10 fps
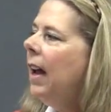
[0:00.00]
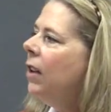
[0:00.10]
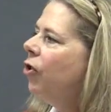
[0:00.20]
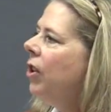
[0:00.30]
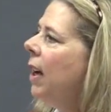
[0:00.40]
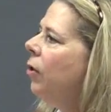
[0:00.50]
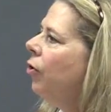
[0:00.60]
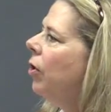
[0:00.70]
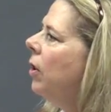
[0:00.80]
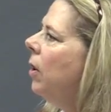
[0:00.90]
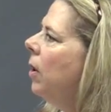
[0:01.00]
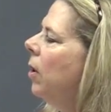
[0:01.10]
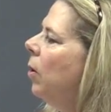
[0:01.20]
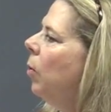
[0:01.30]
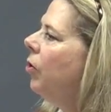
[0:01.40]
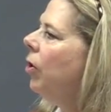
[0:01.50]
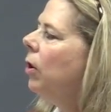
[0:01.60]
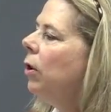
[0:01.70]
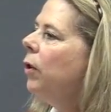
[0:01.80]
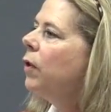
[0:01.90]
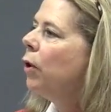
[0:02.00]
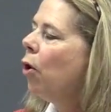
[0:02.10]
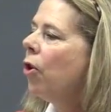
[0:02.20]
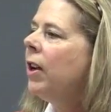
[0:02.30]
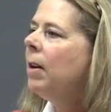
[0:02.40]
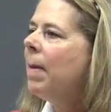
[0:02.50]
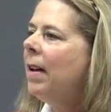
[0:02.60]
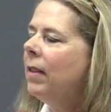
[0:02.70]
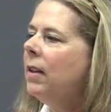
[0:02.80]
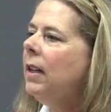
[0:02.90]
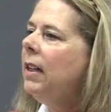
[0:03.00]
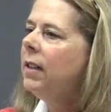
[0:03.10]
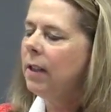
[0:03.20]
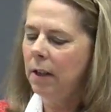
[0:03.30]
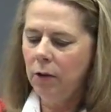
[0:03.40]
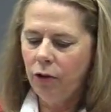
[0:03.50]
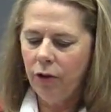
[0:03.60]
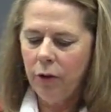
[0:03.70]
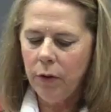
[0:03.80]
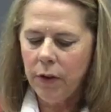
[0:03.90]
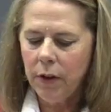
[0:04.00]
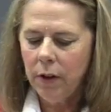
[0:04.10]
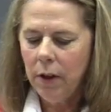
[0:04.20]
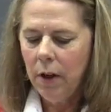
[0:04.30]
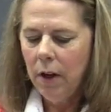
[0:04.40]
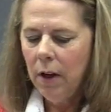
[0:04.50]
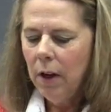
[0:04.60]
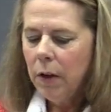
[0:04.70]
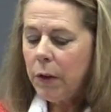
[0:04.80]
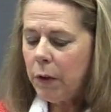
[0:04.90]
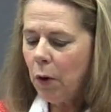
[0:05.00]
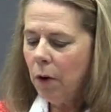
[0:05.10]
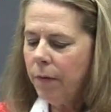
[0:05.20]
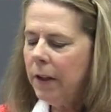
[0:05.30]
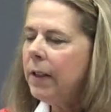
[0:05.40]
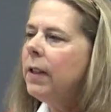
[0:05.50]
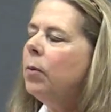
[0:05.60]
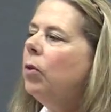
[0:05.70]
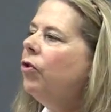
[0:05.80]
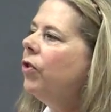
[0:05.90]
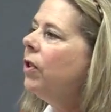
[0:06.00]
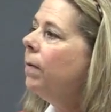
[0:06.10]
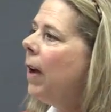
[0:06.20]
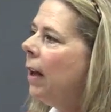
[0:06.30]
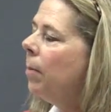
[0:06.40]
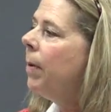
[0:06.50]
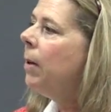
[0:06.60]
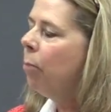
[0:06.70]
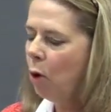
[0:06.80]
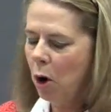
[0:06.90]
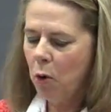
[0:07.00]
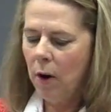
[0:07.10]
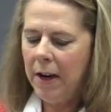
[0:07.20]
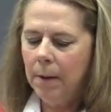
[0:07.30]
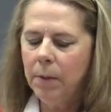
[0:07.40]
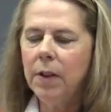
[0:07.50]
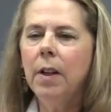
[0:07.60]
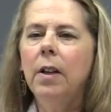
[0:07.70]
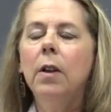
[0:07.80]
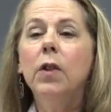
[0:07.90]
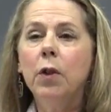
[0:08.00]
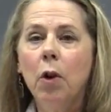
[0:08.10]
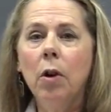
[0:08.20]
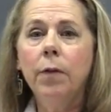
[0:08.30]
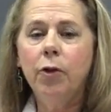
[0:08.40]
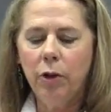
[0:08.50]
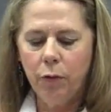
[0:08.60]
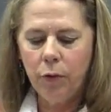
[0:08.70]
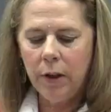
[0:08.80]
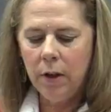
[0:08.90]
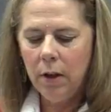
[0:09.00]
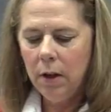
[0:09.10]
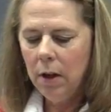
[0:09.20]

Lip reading: Education, which includes learning about the needs and issues. Service, which is developing programs that serve children.